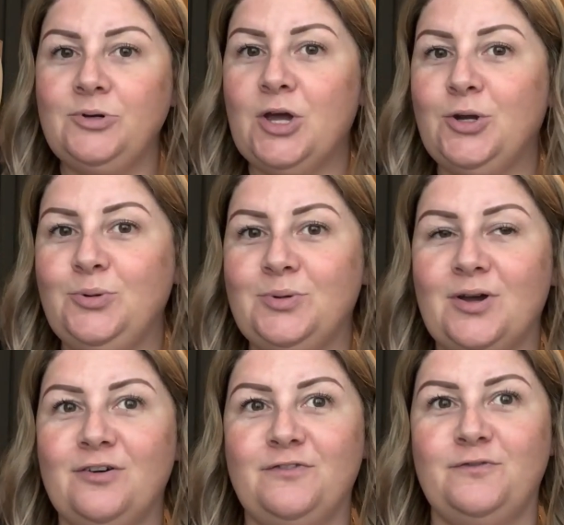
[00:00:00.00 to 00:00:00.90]

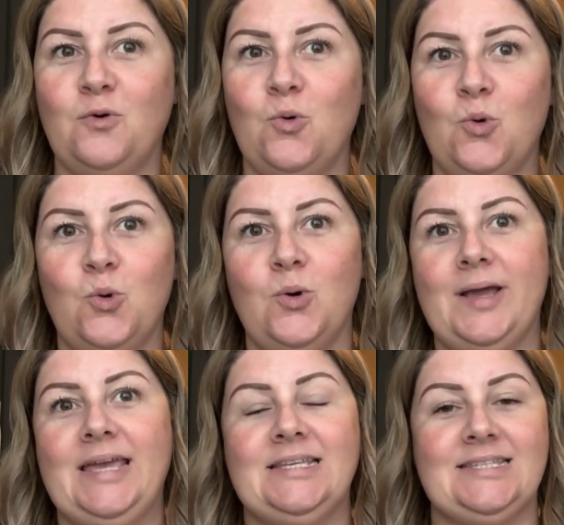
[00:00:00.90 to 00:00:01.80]
known
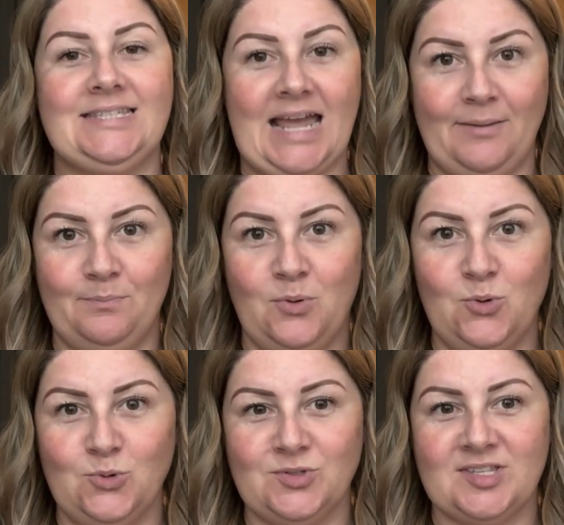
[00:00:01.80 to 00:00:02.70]
for its
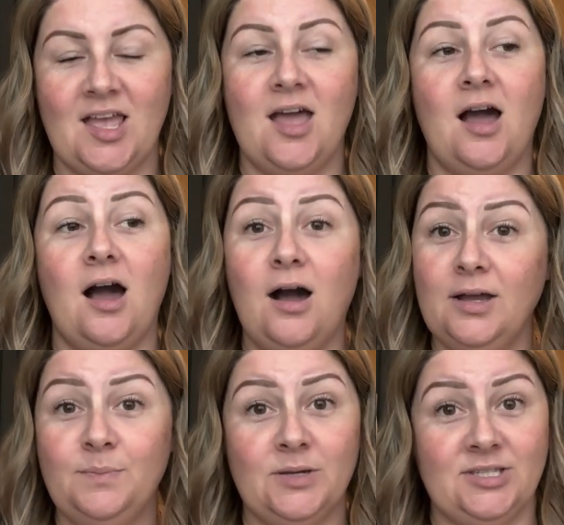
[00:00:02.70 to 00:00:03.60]
downpours.
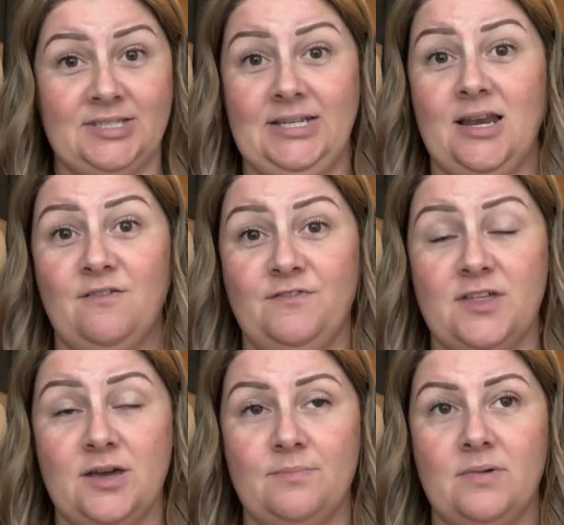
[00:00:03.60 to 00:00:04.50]
I personally love
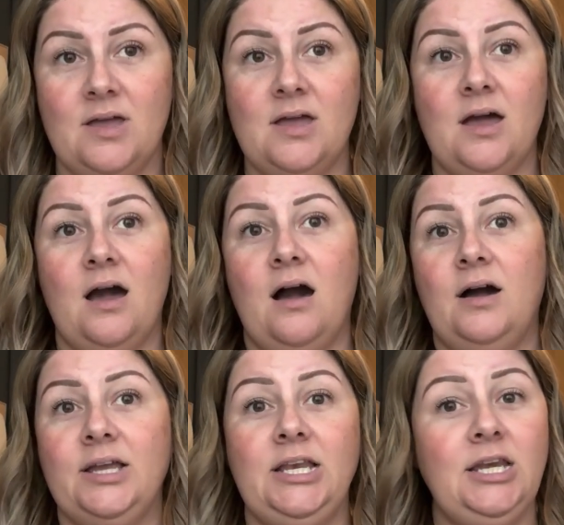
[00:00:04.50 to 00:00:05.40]
them.
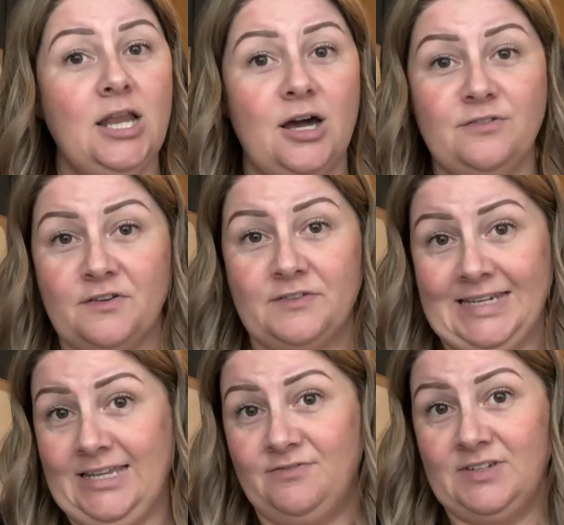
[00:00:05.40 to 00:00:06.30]
I love of
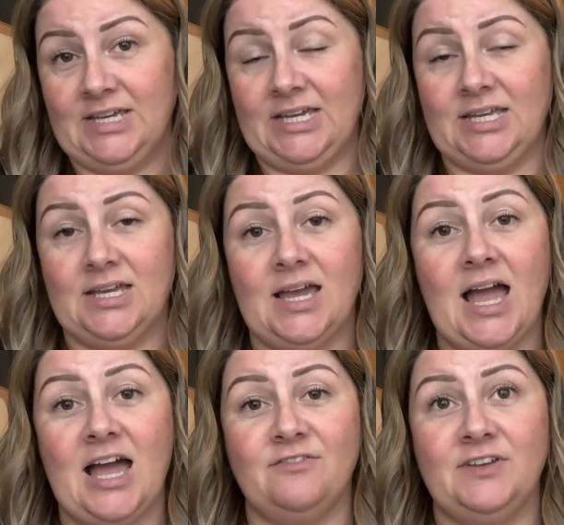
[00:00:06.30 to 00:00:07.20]
an evening
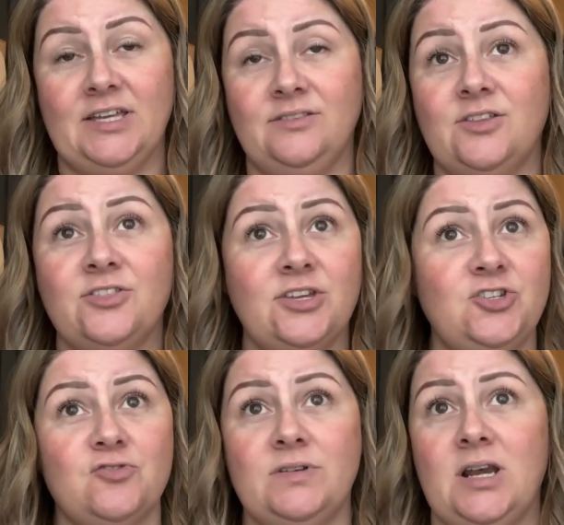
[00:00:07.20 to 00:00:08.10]
having the
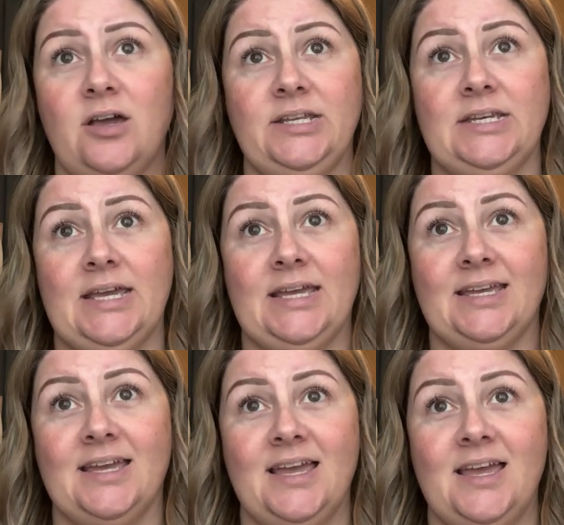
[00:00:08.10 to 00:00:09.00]
thunder and lightning,